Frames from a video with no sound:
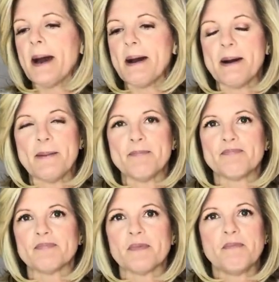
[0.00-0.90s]

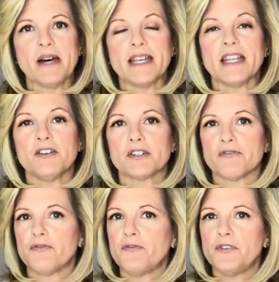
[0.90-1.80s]
But here's a
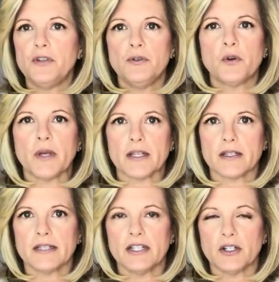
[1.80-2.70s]
few quick
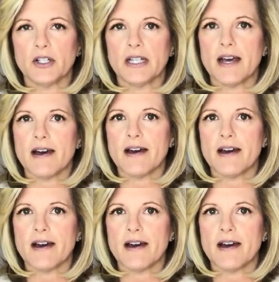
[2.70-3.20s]
little